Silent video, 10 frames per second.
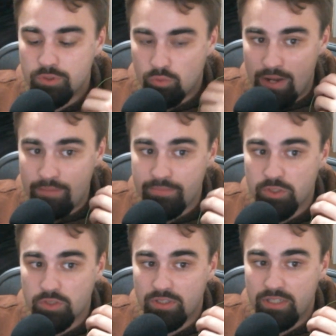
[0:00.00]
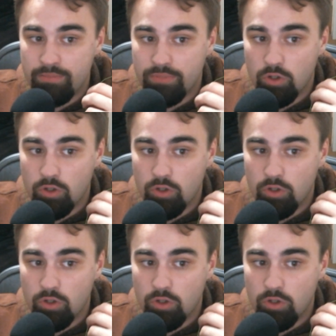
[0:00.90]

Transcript: REM sleep